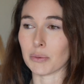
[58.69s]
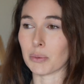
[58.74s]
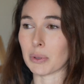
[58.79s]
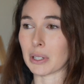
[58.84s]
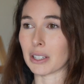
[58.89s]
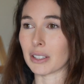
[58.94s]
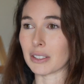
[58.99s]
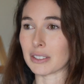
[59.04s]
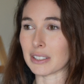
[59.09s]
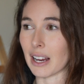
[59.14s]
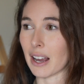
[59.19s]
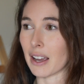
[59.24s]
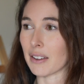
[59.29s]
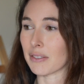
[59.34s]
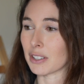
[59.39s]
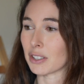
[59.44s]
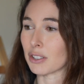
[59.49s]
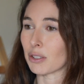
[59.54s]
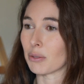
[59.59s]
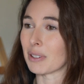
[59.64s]
We could dive
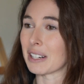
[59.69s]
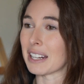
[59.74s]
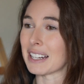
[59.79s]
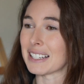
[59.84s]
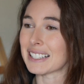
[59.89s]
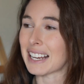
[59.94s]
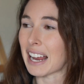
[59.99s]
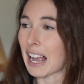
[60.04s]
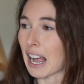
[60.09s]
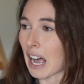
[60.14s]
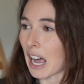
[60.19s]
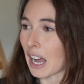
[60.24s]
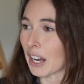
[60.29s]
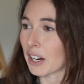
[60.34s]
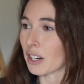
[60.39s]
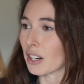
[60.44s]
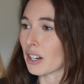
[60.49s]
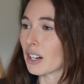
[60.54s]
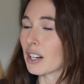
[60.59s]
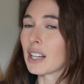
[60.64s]
into an
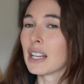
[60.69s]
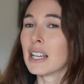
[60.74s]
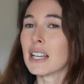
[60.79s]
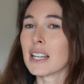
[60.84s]
entire